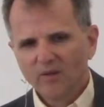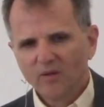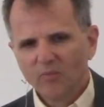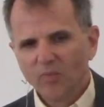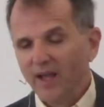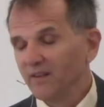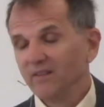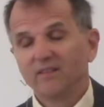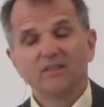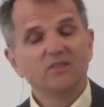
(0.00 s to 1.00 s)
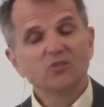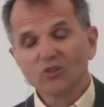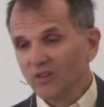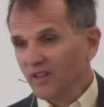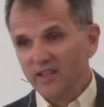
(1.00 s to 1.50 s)
But
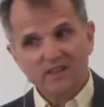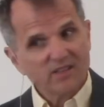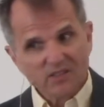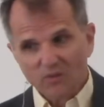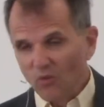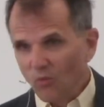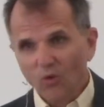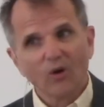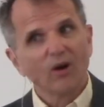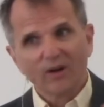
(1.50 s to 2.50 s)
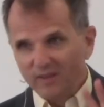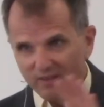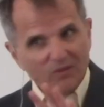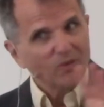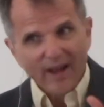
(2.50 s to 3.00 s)
certainly in the Civil War,
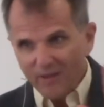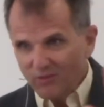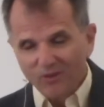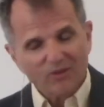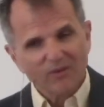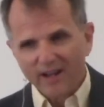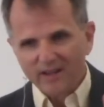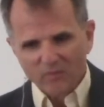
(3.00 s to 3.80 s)
you're absolutely right.